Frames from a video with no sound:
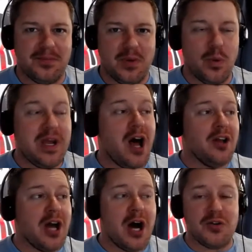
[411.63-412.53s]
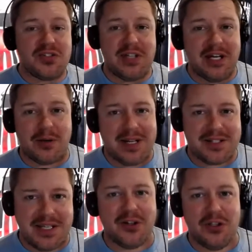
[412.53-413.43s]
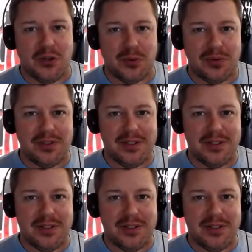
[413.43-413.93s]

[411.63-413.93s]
We all know cigarettes kill you.